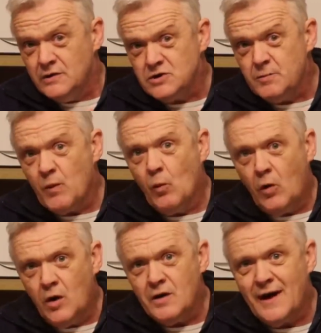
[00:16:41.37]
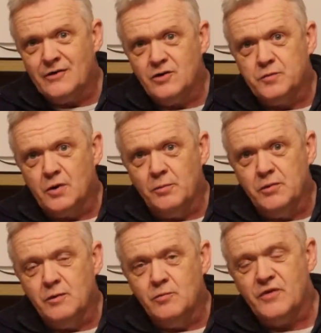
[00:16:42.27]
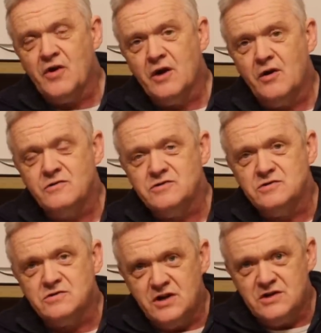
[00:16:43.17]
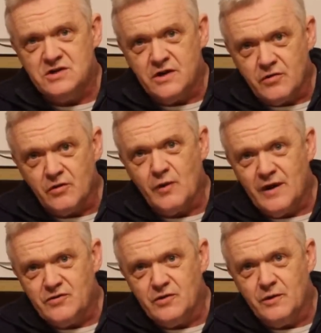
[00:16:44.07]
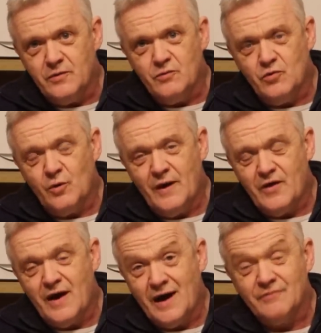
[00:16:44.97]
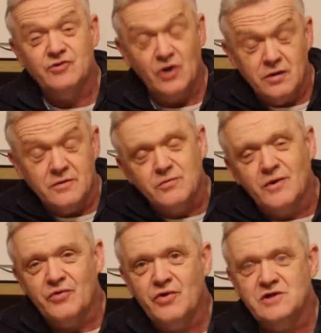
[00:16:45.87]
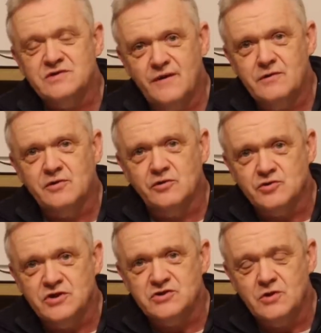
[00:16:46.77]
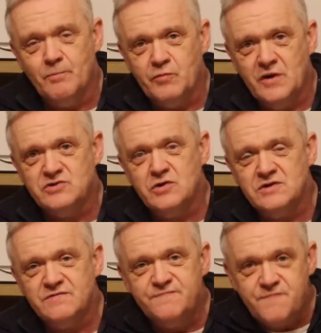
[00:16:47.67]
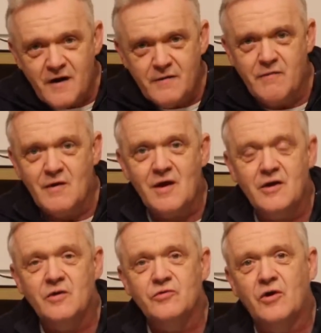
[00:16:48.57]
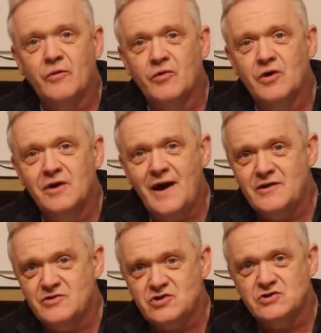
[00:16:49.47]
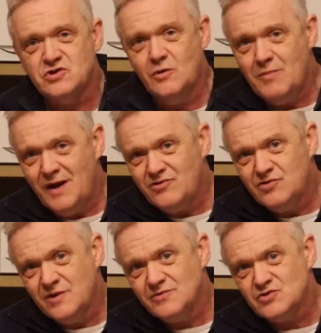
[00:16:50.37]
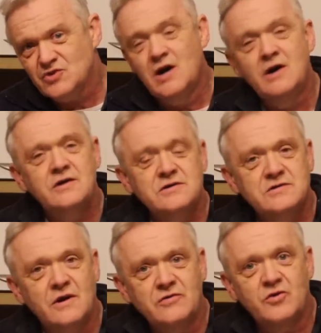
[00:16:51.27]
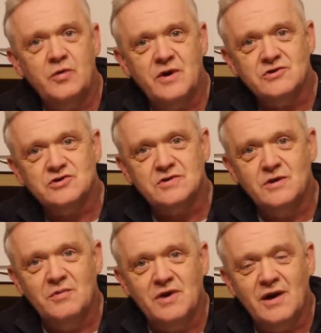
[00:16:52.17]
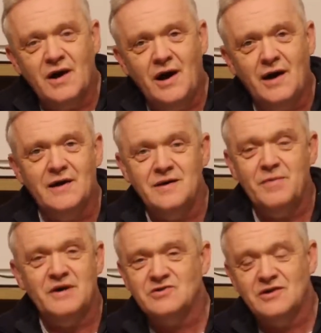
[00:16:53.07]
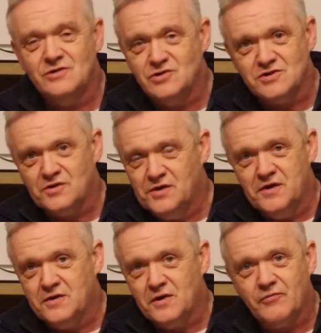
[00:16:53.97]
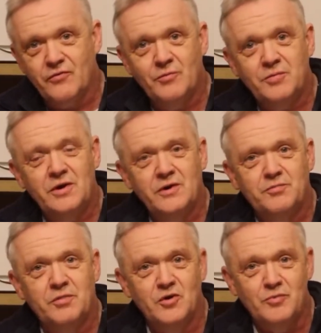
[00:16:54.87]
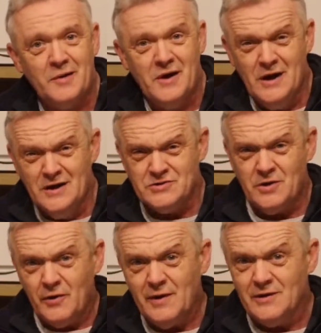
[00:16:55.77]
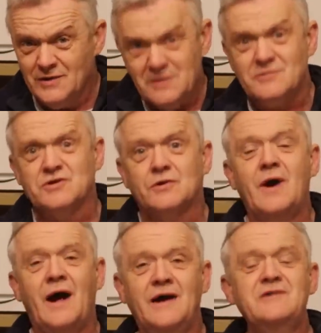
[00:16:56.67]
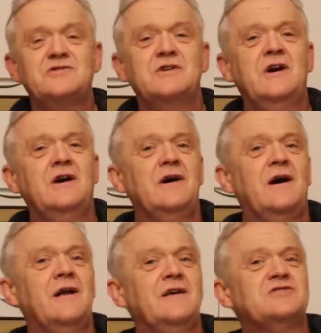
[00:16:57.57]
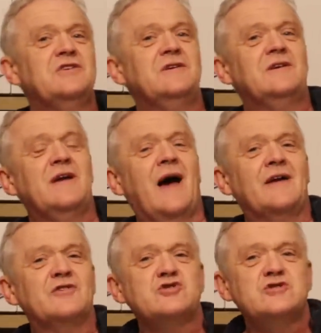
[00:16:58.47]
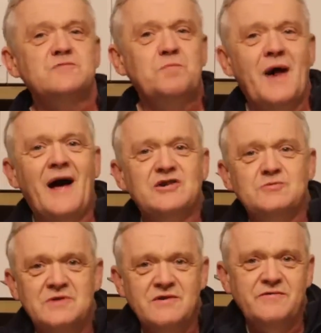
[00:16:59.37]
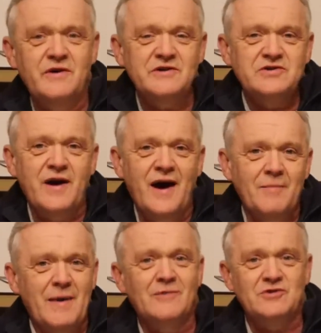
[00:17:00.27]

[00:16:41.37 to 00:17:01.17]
There's going to be one added problem with concentrating it the way they have done with the spherical system, is that it's very reliant on the lens, and so maintenance is going to be extremely high, basically just cleaning off the bird poop. So although it looks great, and it certainly had a splash when it first came